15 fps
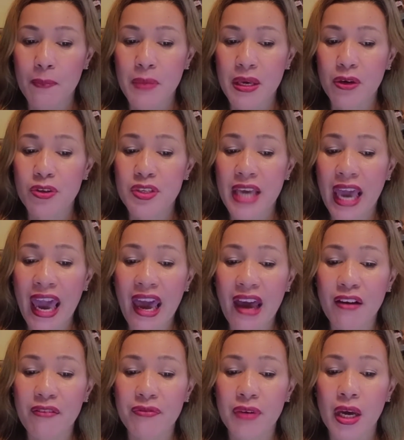because
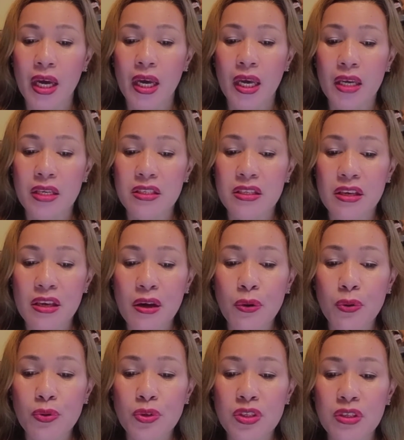have is
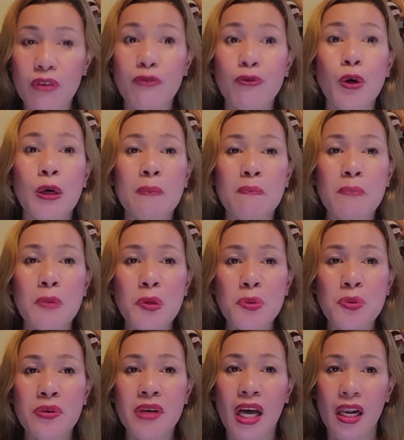used for
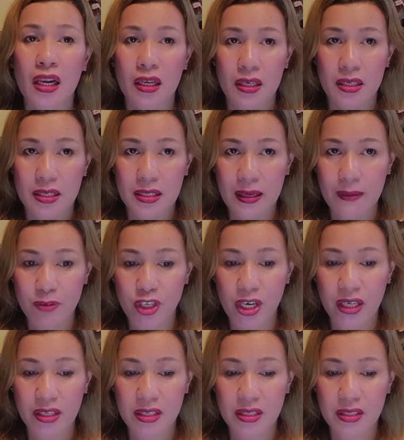plural
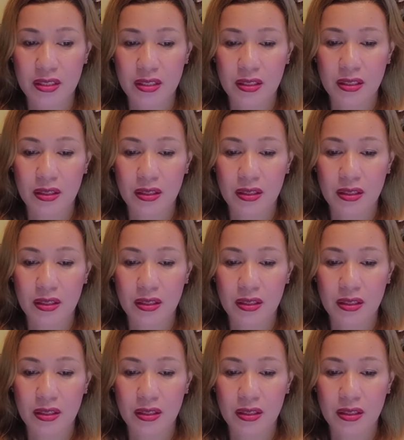subjects.